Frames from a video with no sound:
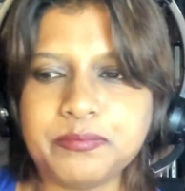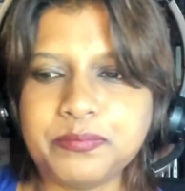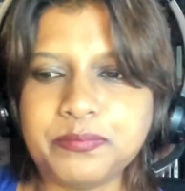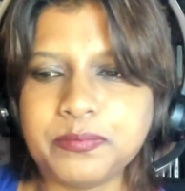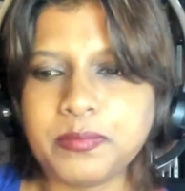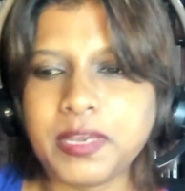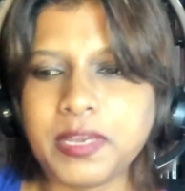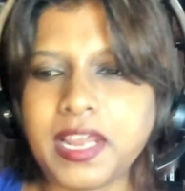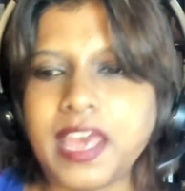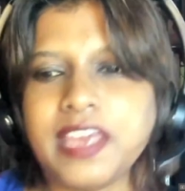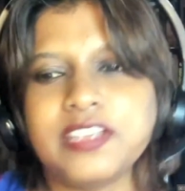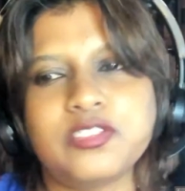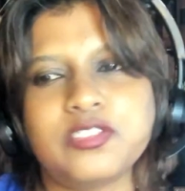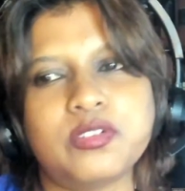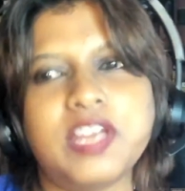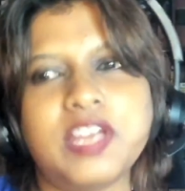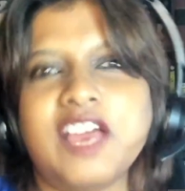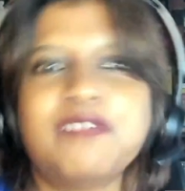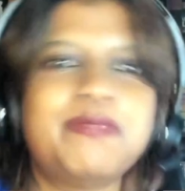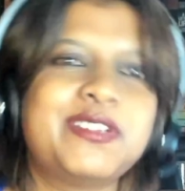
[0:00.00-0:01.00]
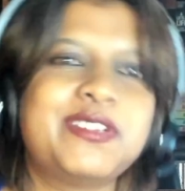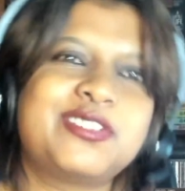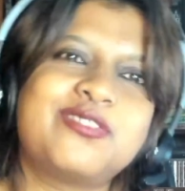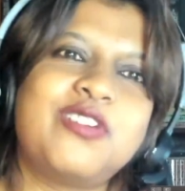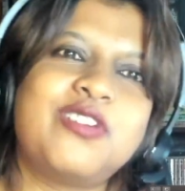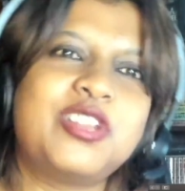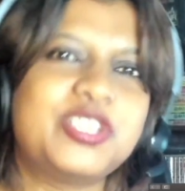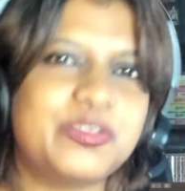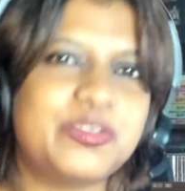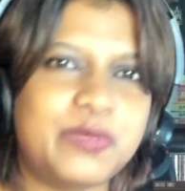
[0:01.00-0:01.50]
But I don't have much
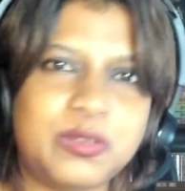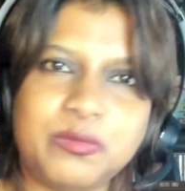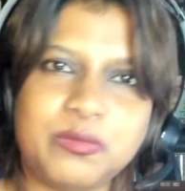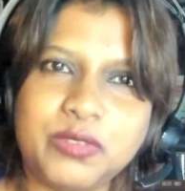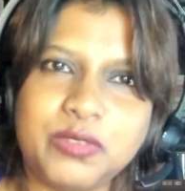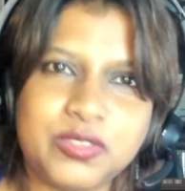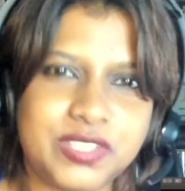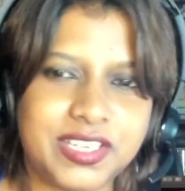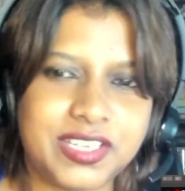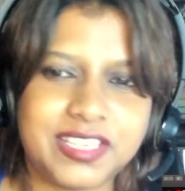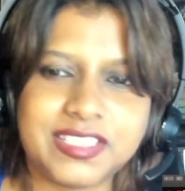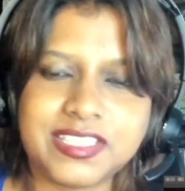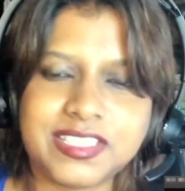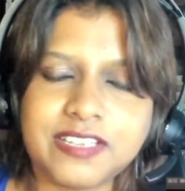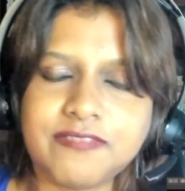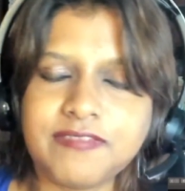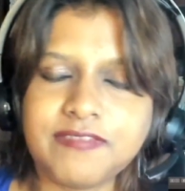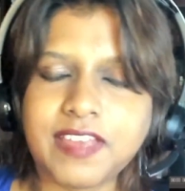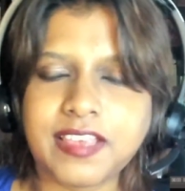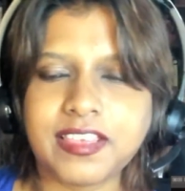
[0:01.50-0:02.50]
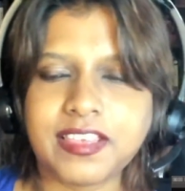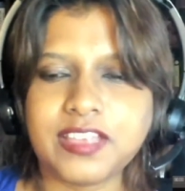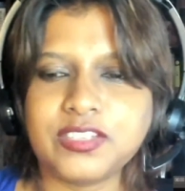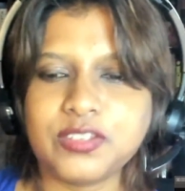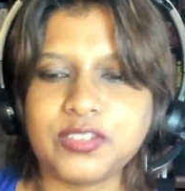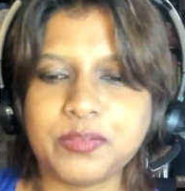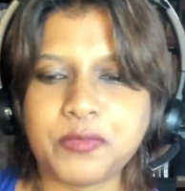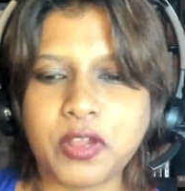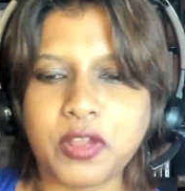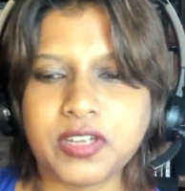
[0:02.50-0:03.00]
knowledge about music and stuff like that, so
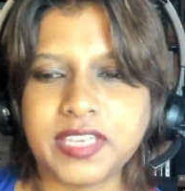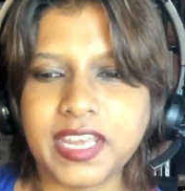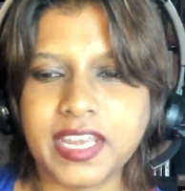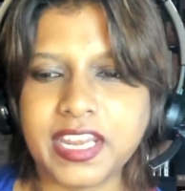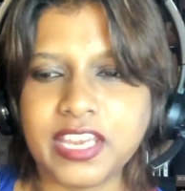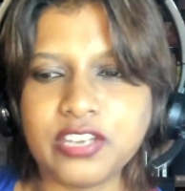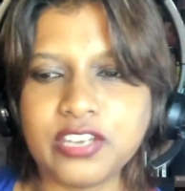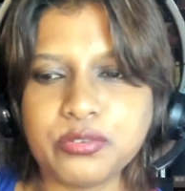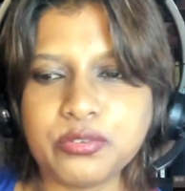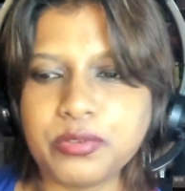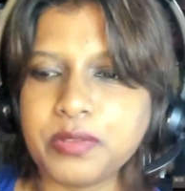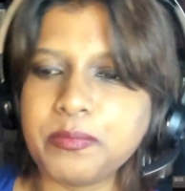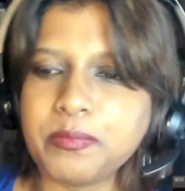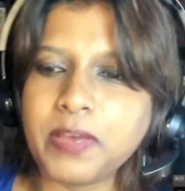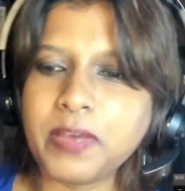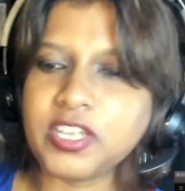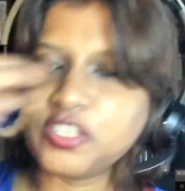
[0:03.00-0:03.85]
I'm not getting into it much.